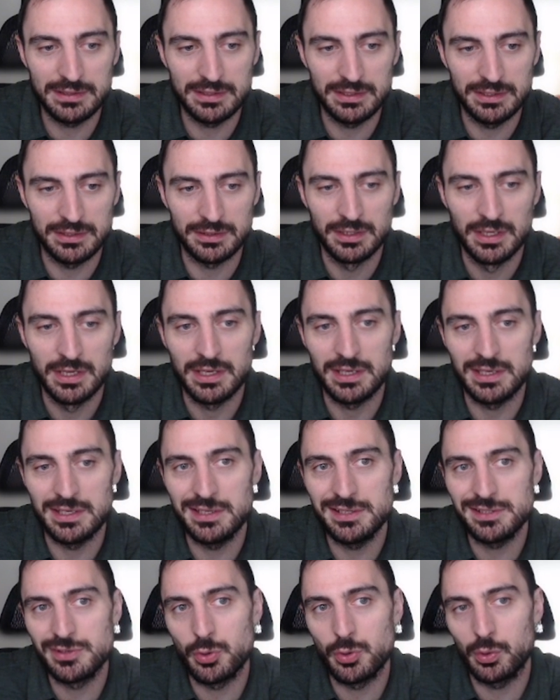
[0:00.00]
here is
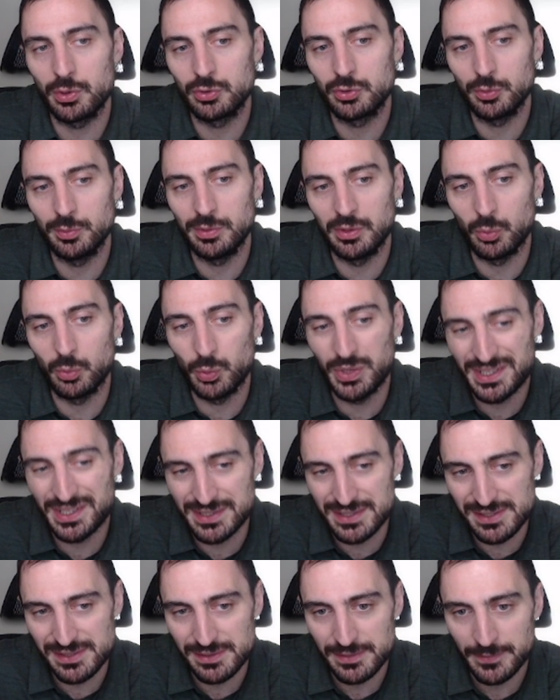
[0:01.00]
going to be a
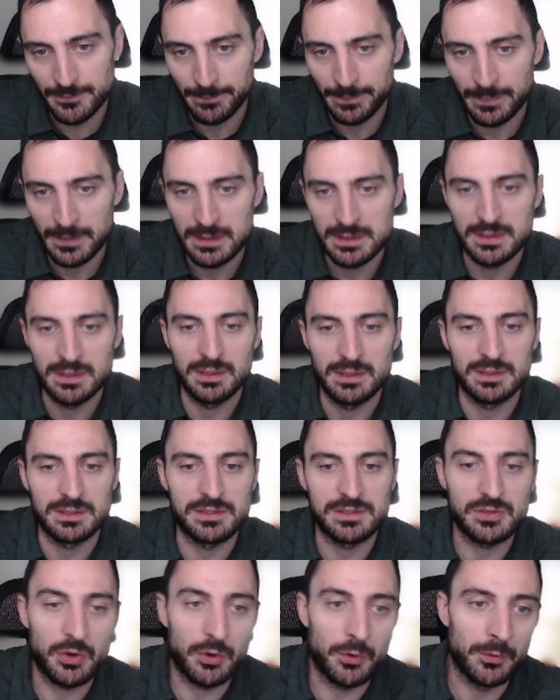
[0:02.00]
weakness.
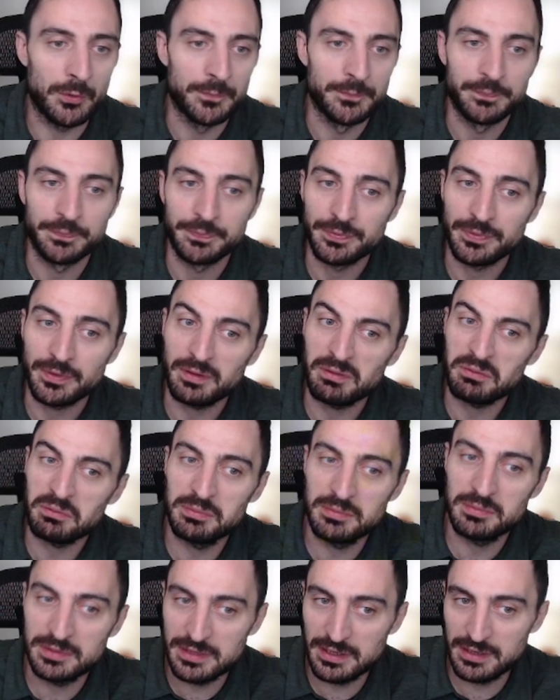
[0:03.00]
So
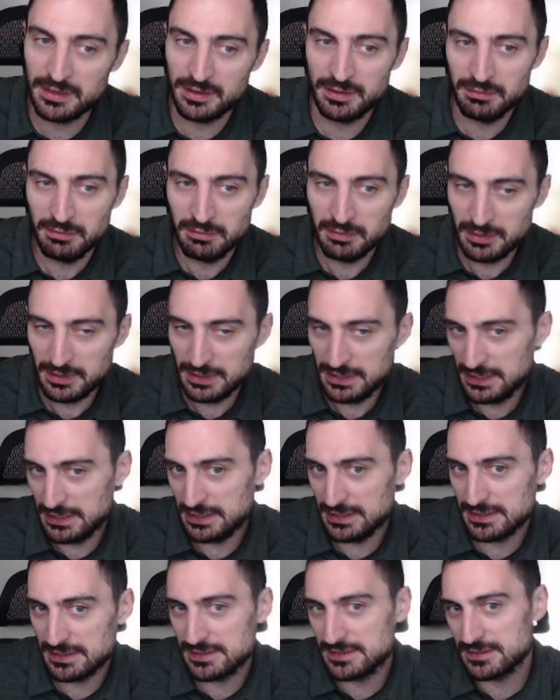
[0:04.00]
there
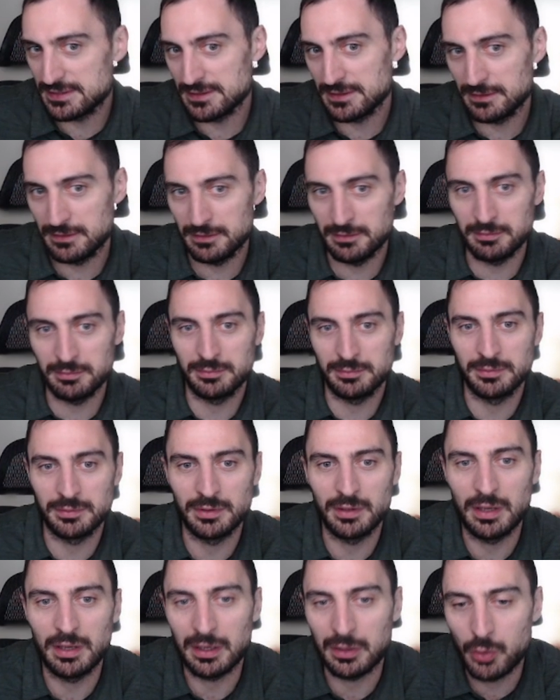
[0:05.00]
is
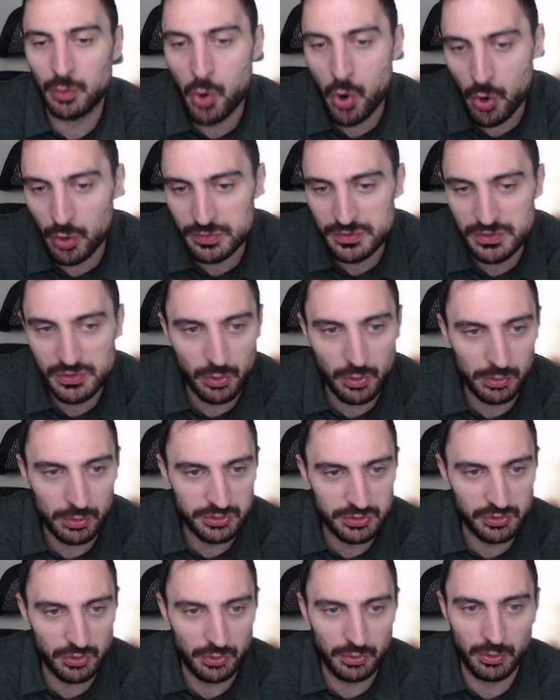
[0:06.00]
a cons
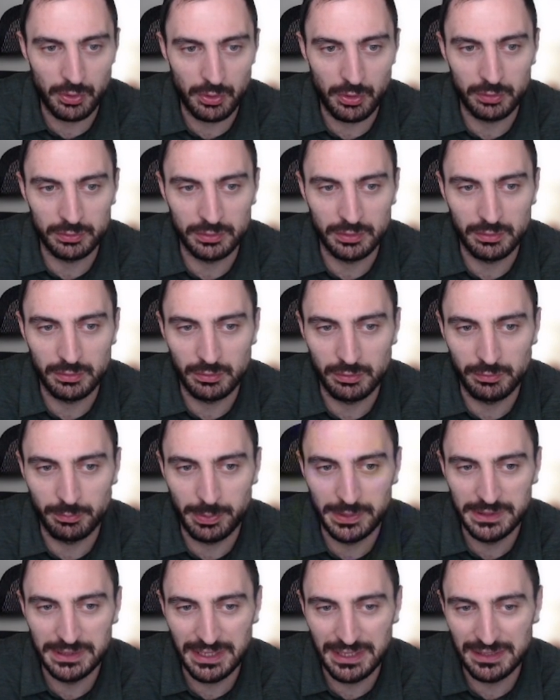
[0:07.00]
also on
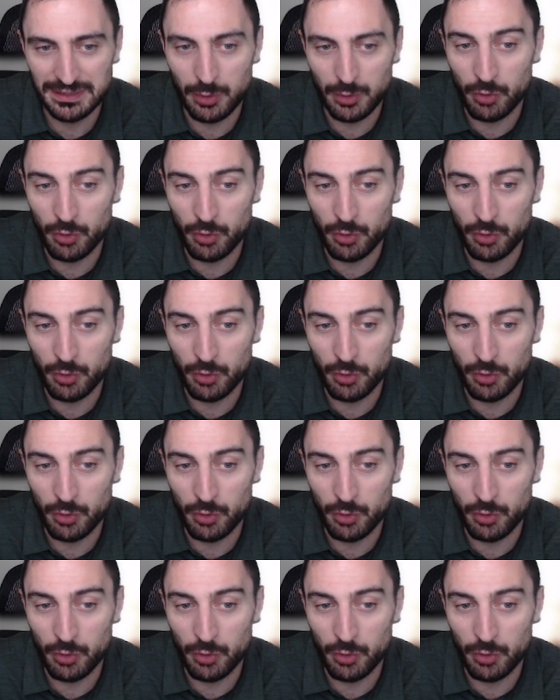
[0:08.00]
playing